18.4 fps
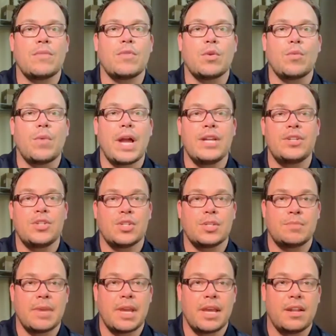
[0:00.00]
a
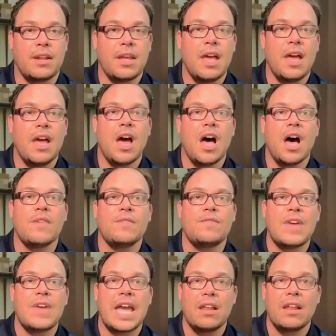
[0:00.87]
righteous man
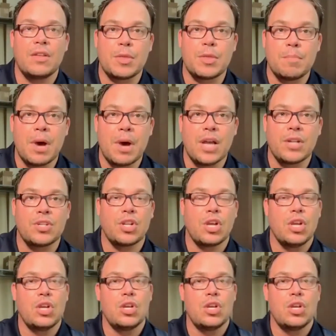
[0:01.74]
availeth much